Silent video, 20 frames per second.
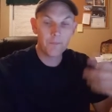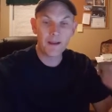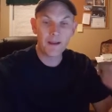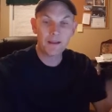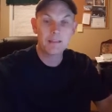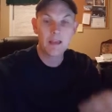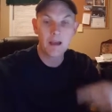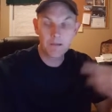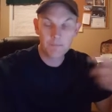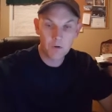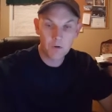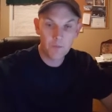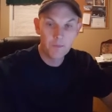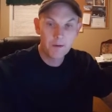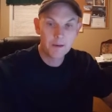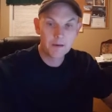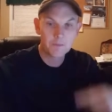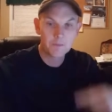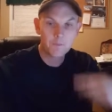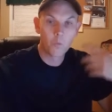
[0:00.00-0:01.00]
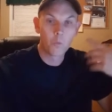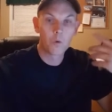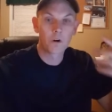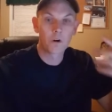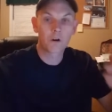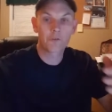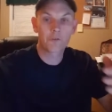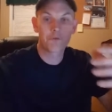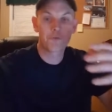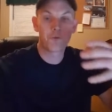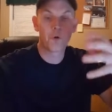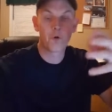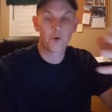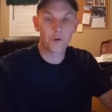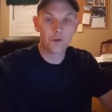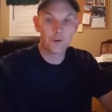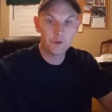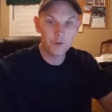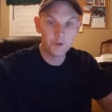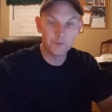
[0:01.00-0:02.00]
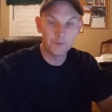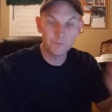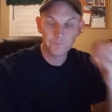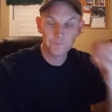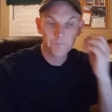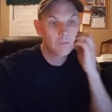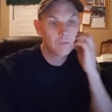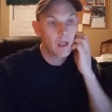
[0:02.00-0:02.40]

Make that momentum work for you.